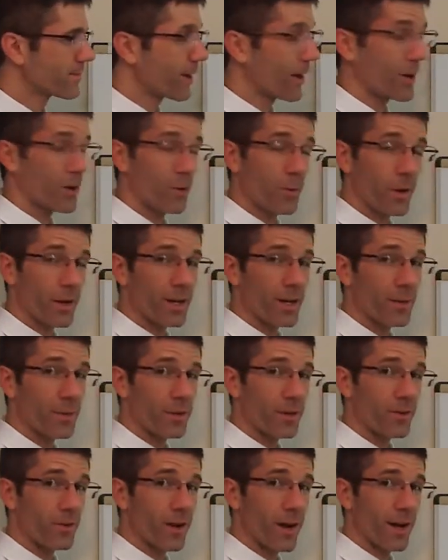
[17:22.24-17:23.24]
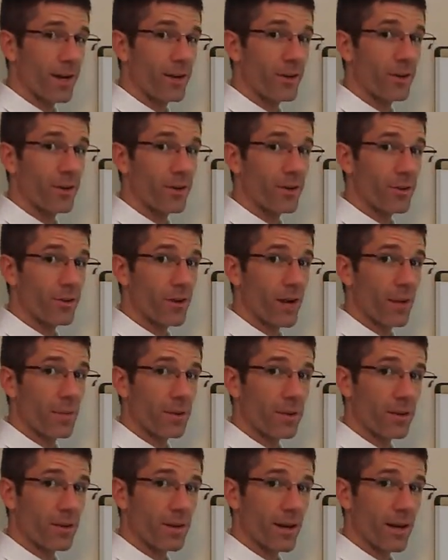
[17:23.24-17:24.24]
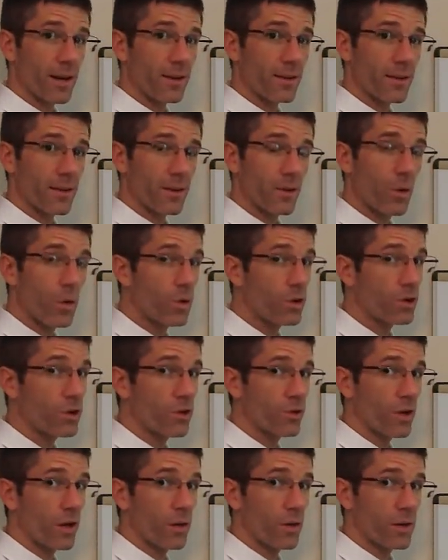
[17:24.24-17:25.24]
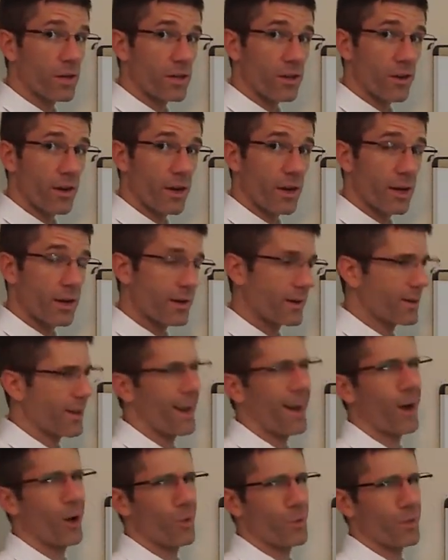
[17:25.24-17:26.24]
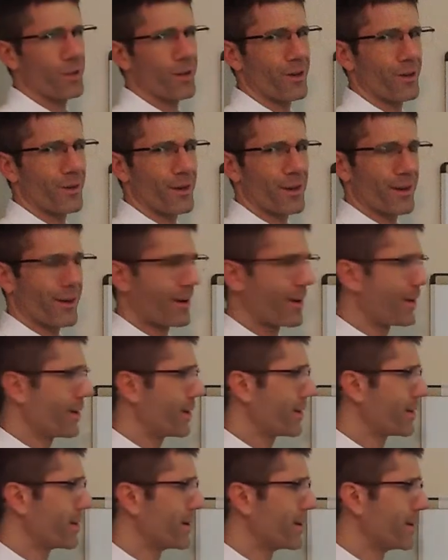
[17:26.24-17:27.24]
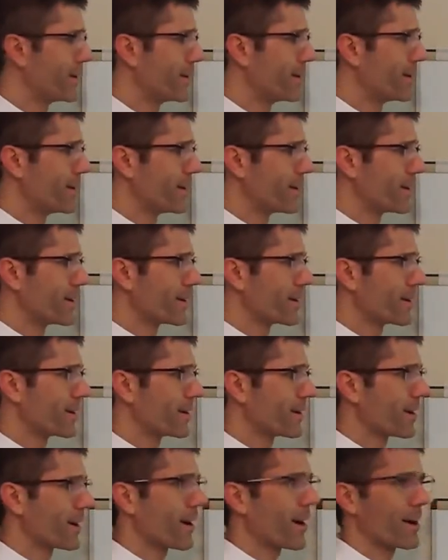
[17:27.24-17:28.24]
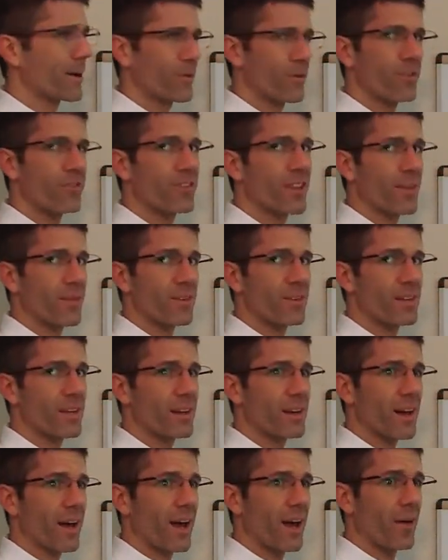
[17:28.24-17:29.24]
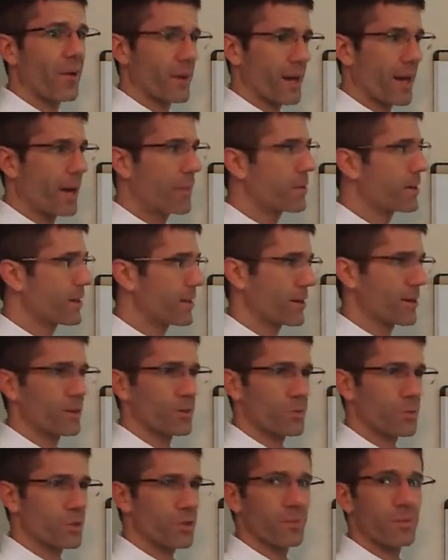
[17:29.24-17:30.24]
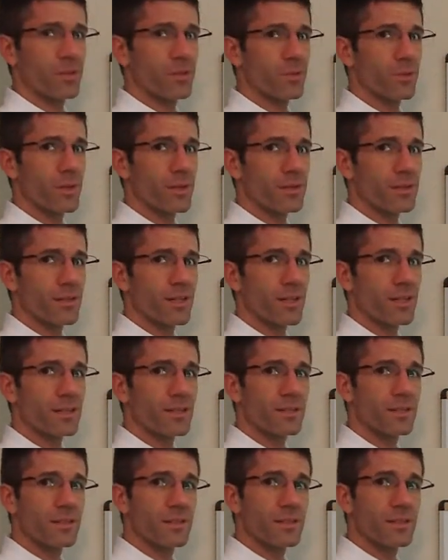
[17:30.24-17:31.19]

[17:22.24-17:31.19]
Are you waiting on me to write it, or are you grabbing your calculator? Or do you know it in your head? I hope you know it in your head. All right, if you're 17 now, in how many years will you be 26?